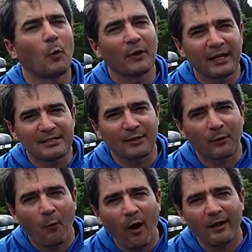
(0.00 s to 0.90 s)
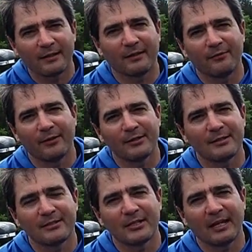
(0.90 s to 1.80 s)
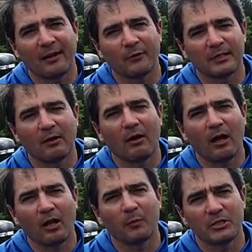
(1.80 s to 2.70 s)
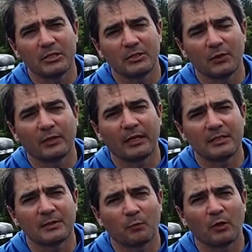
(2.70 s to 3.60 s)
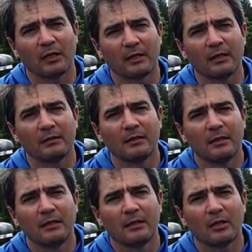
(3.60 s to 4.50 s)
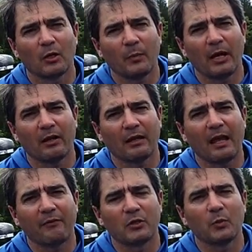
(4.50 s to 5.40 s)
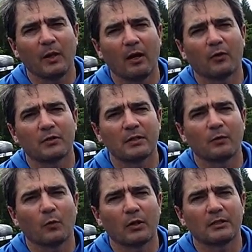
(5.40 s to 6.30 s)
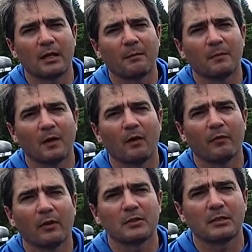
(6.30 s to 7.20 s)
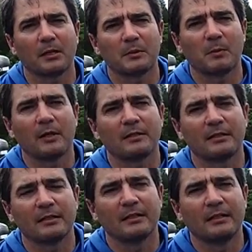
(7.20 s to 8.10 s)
won't catch the quality fish that you can on Dell Hollow, but you still catch some really good, 1.5 pound, 2 pounders in the wintertime off of those type spots.